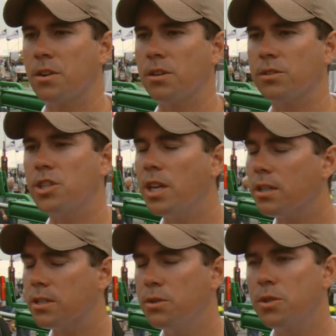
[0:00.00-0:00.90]
their
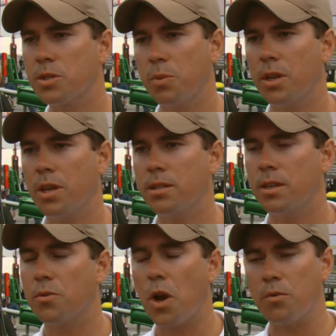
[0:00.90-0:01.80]
GS2 display
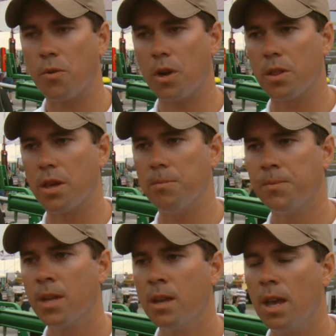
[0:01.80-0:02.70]
sitting right in front of them,
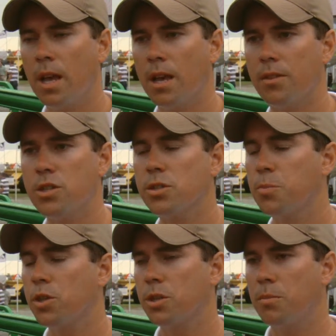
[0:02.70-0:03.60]
and they just
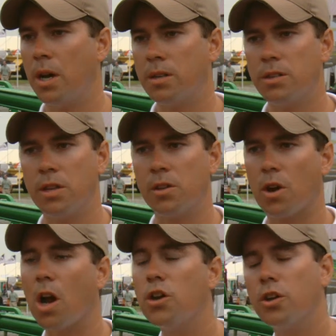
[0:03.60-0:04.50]
push a button to
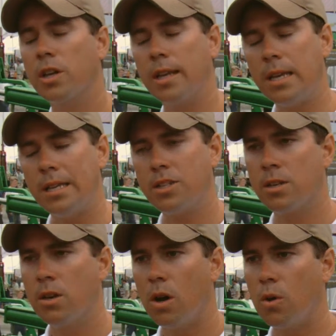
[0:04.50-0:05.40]
either unhook the hitch
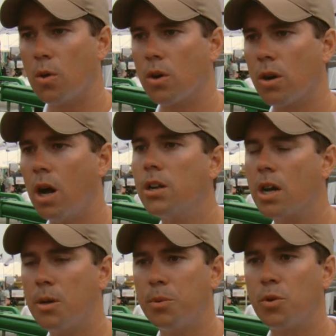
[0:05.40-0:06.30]
or
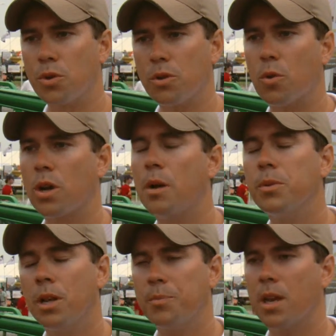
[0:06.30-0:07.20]
uncouple or
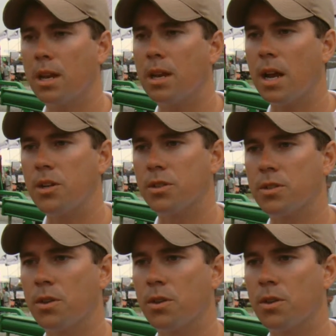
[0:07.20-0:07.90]
couple up that anhydrous